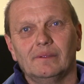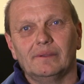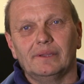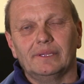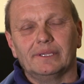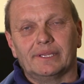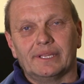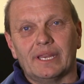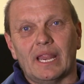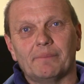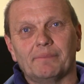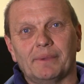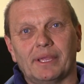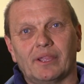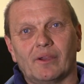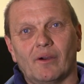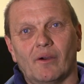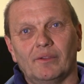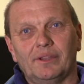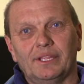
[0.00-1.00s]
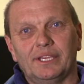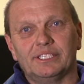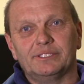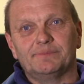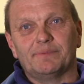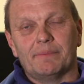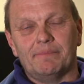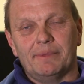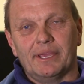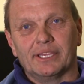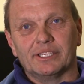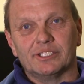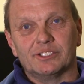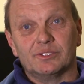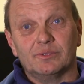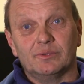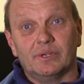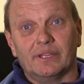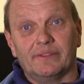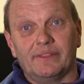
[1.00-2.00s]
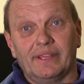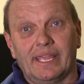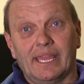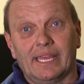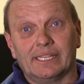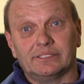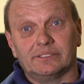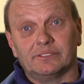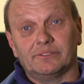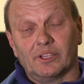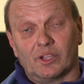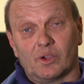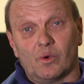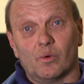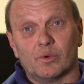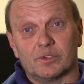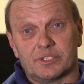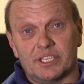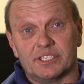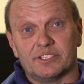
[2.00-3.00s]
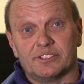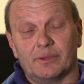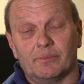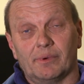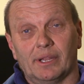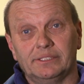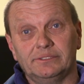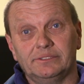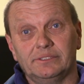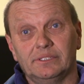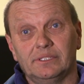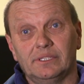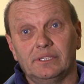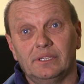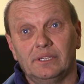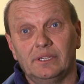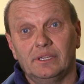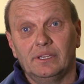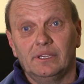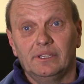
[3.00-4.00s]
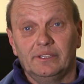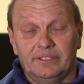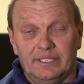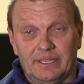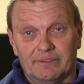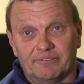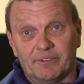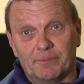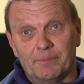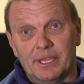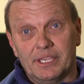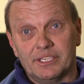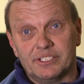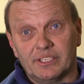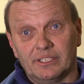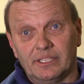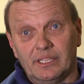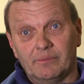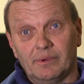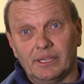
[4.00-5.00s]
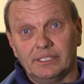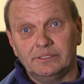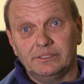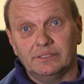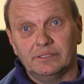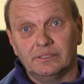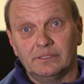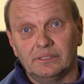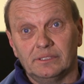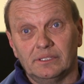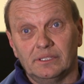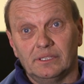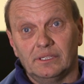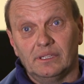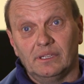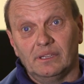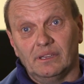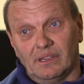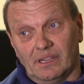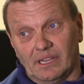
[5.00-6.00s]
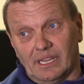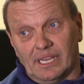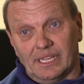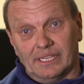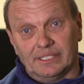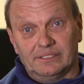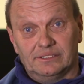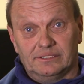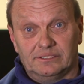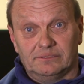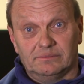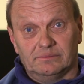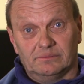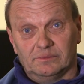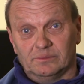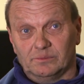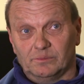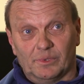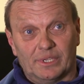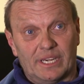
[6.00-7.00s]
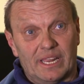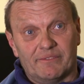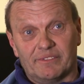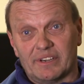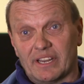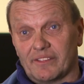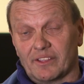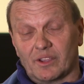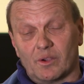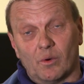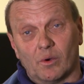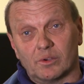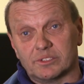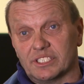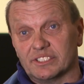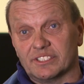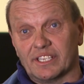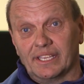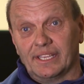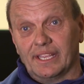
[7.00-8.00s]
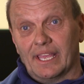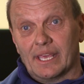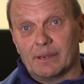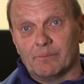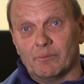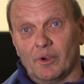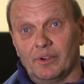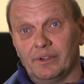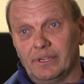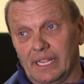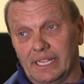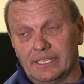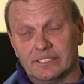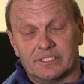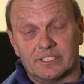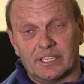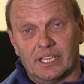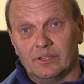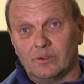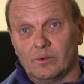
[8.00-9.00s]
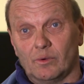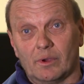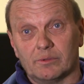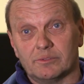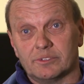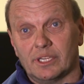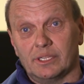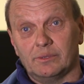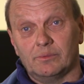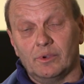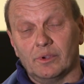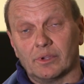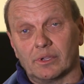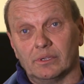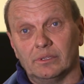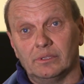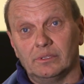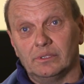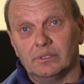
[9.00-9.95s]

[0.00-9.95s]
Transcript: I can help my colleagues by making sure they get the courses they want, the information they want, and whatever other courses I can get them on, inside or outside work.